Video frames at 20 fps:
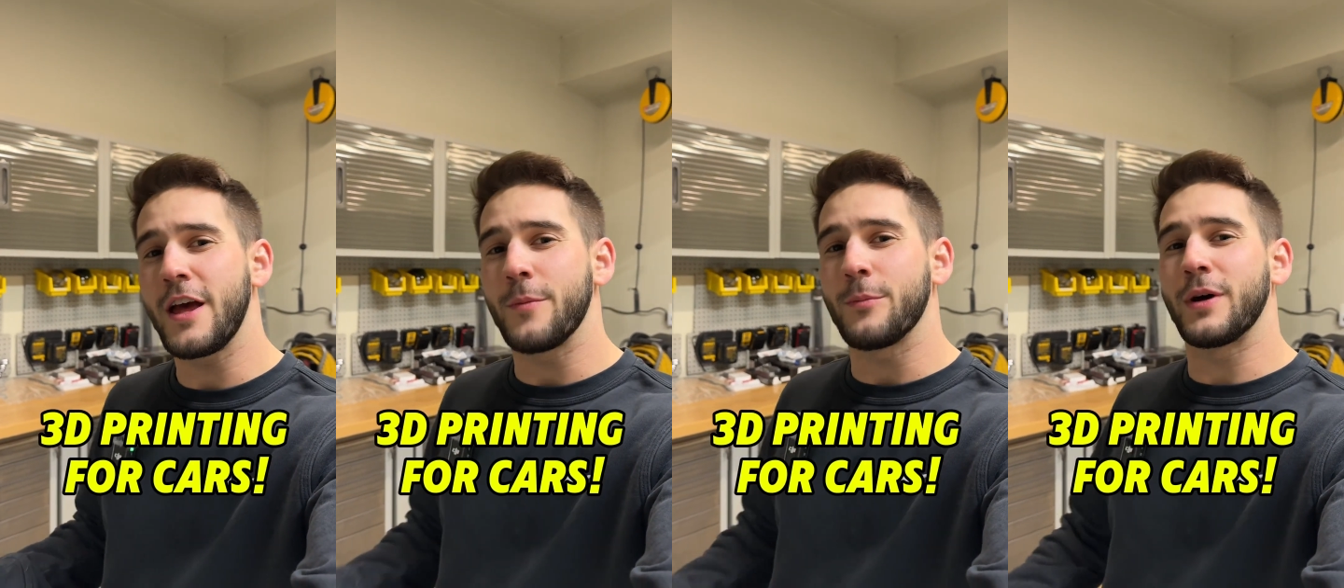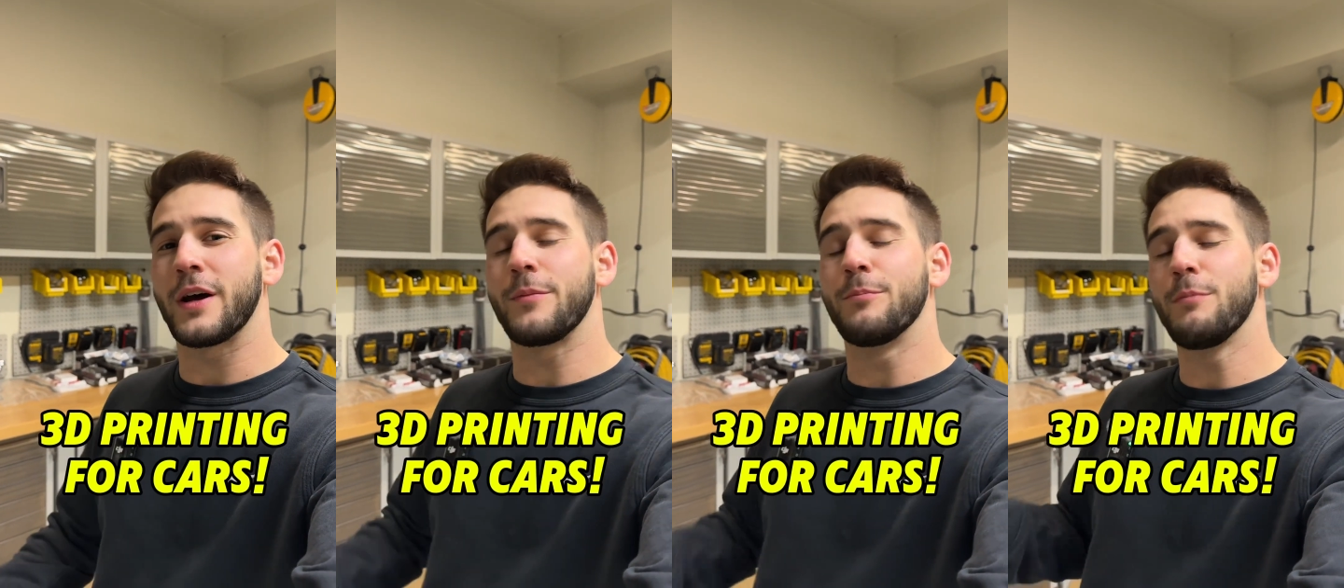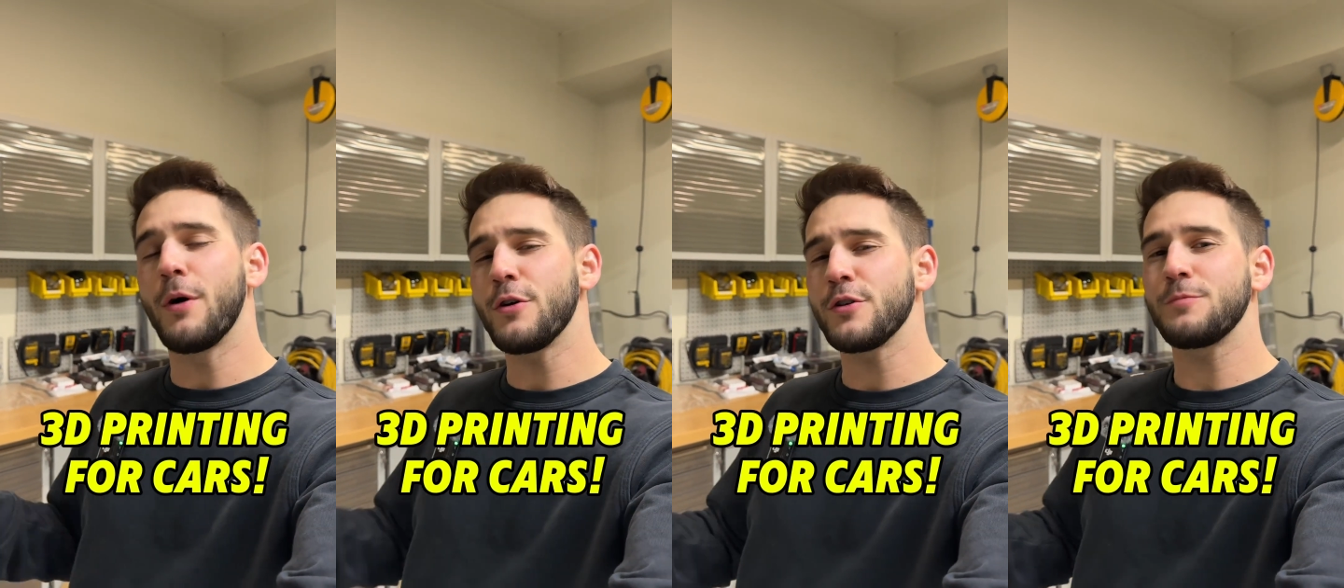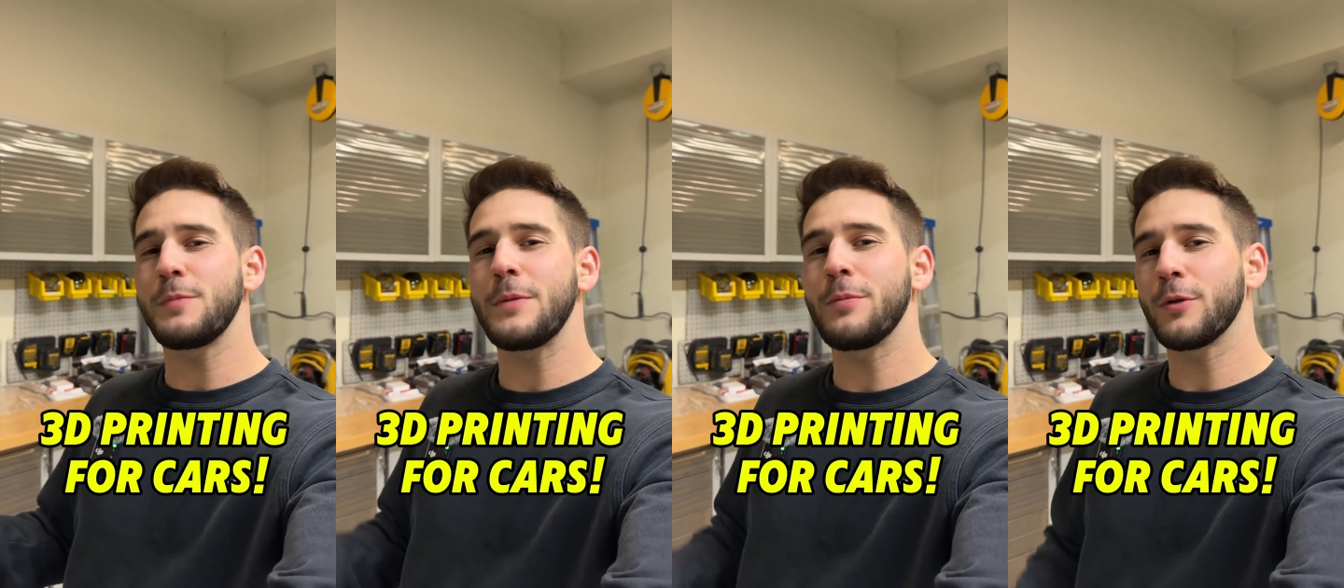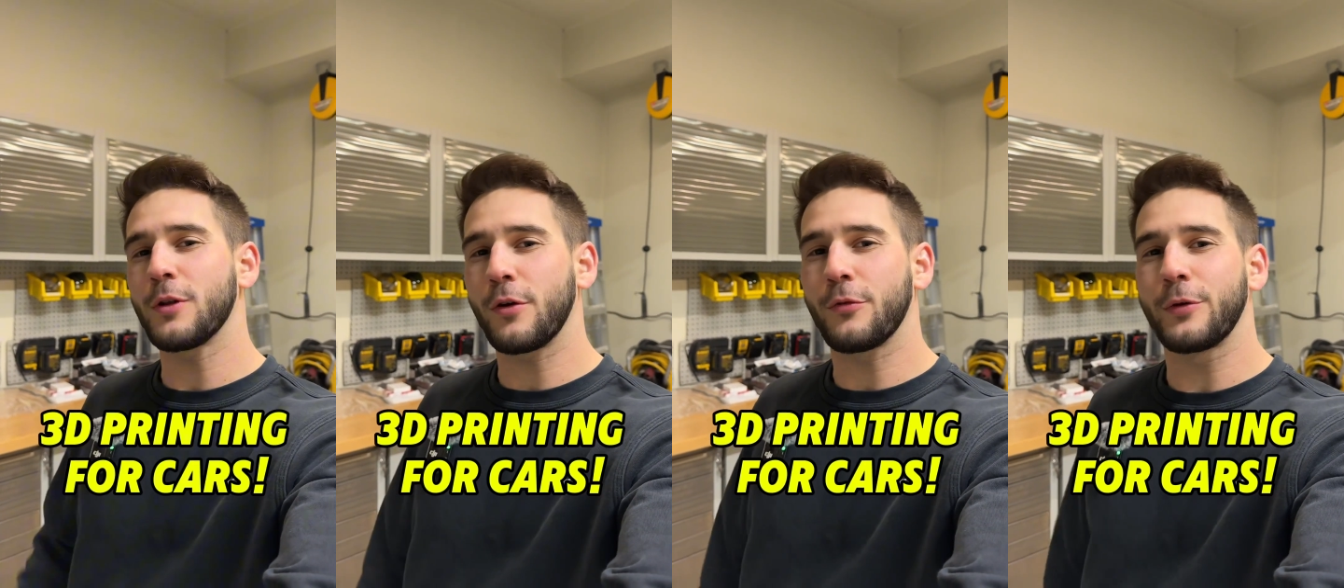but most
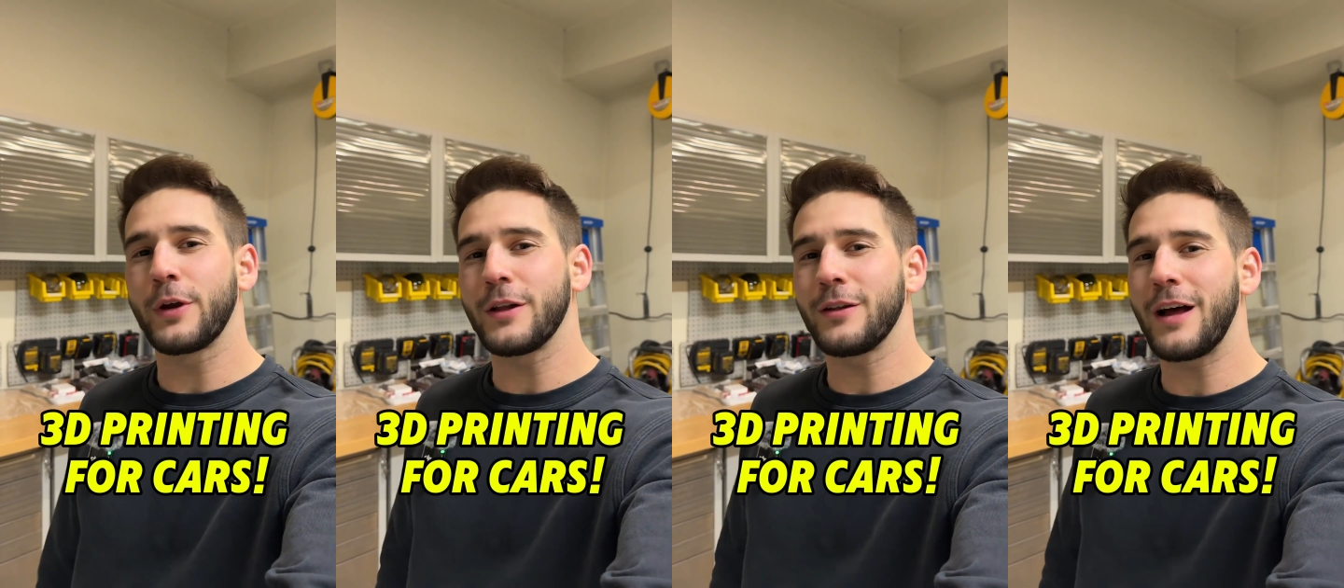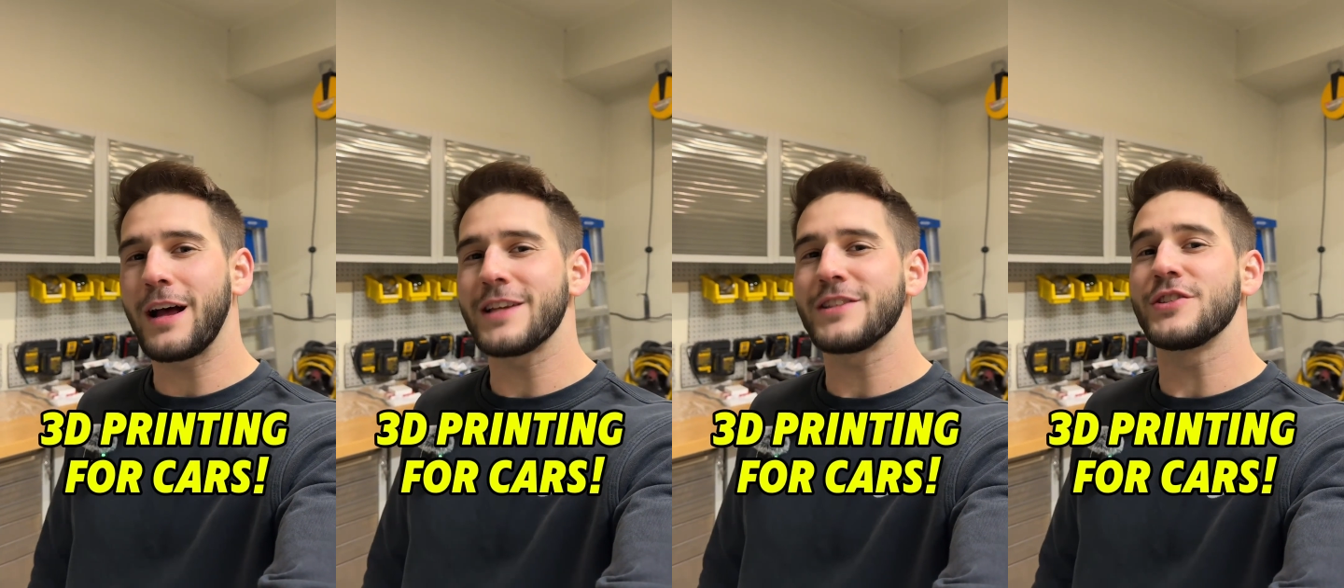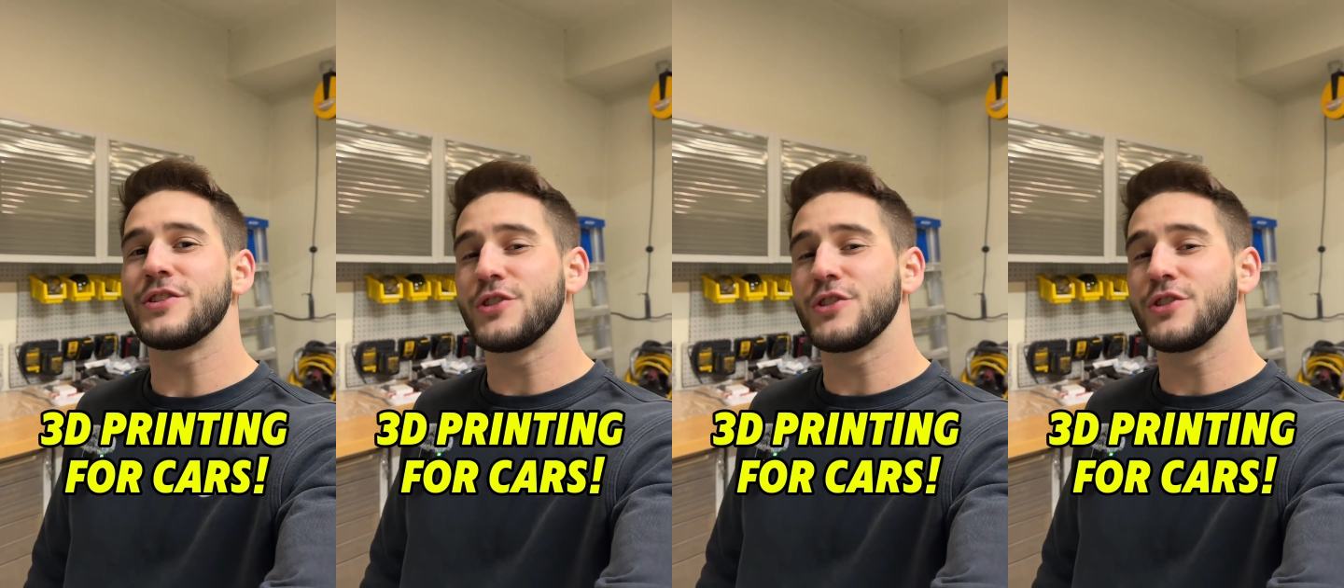people don't realize